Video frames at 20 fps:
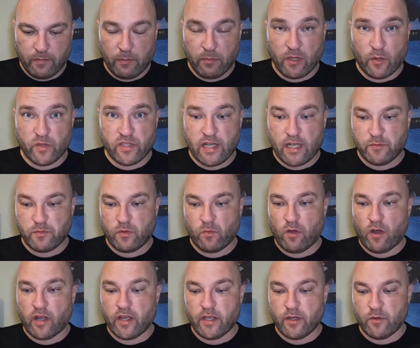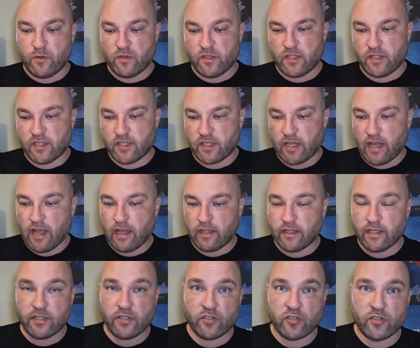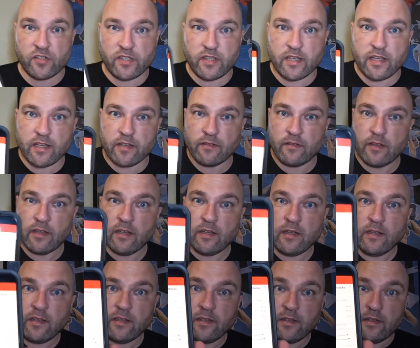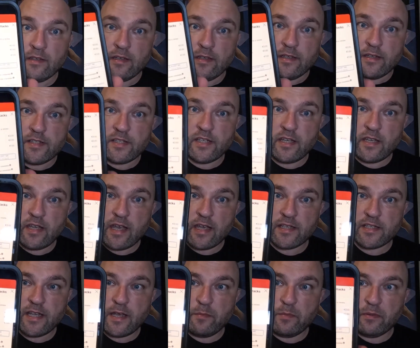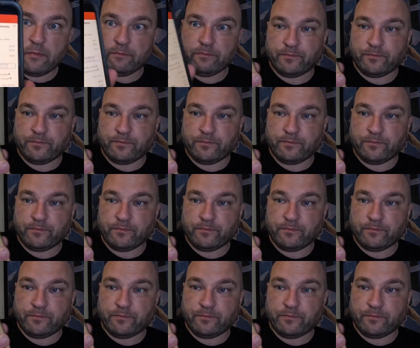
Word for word: People always ask me what I use to scan. This is just the C E X app.